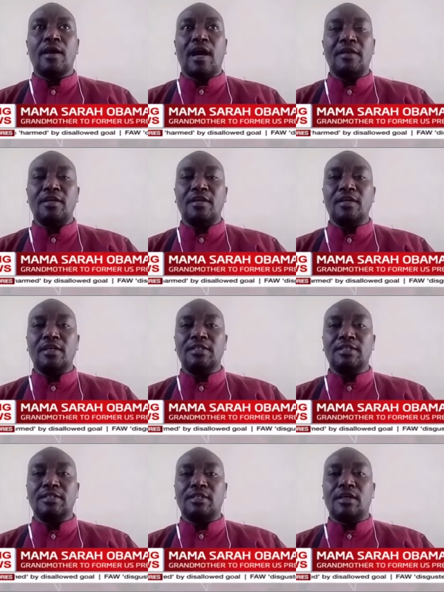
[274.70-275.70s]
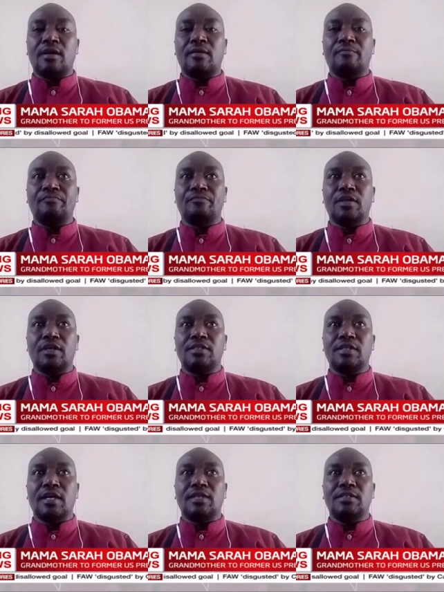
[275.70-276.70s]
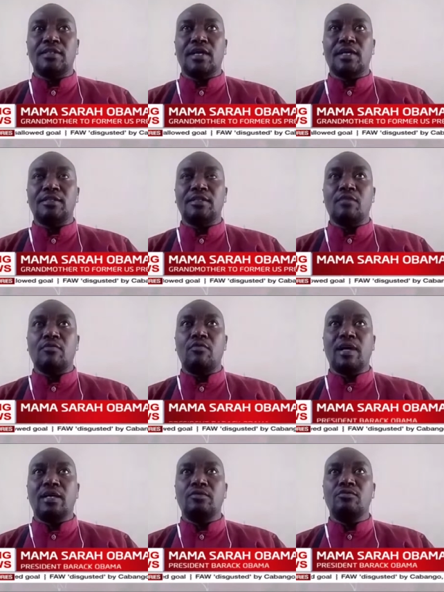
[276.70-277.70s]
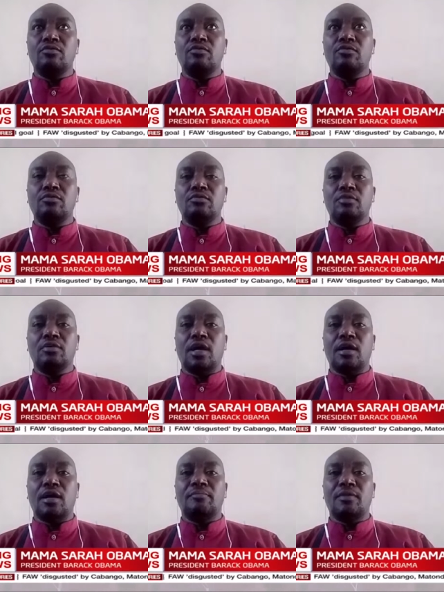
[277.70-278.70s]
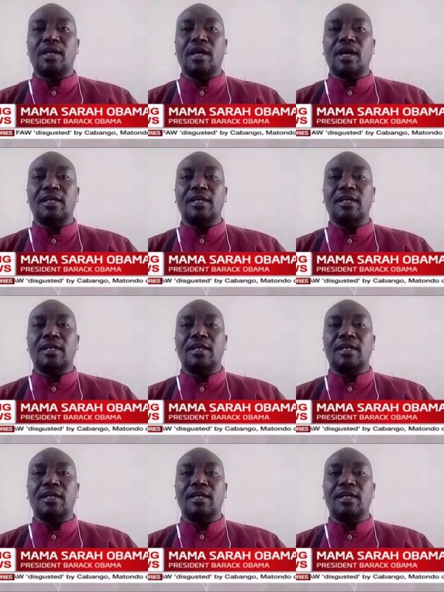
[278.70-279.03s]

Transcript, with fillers: I think this is, um, is, a, is, a, is a woman who um,